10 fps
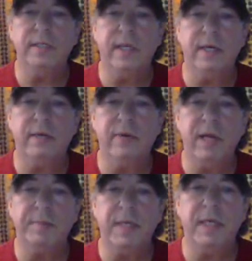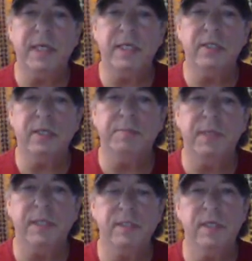Saudi Arabia.
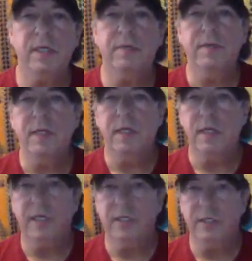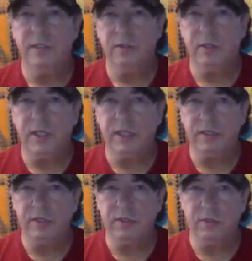Egypt is a
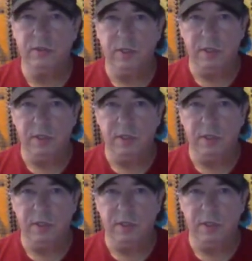traditional